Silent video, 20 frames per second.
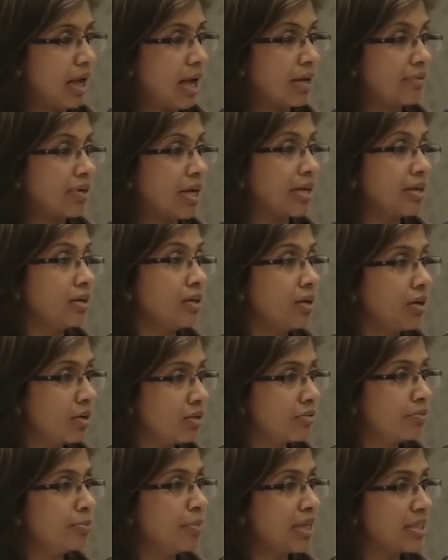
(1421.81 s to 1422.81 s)
I've had a
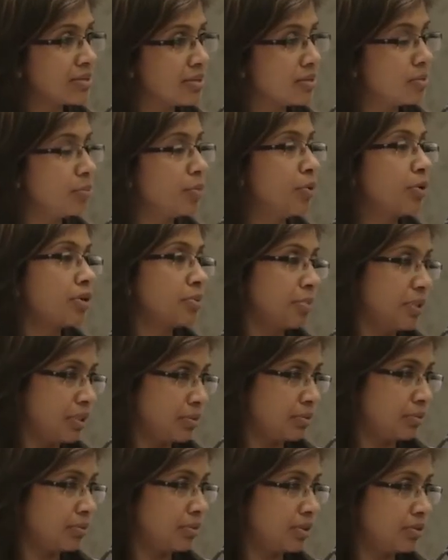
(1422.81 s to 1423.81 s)
lot of men support me
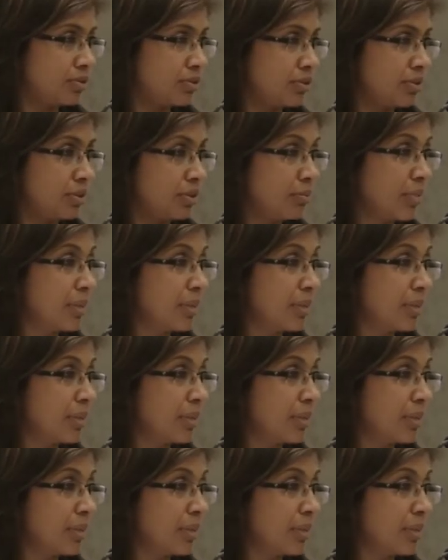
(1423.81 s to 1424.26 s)
through this journey.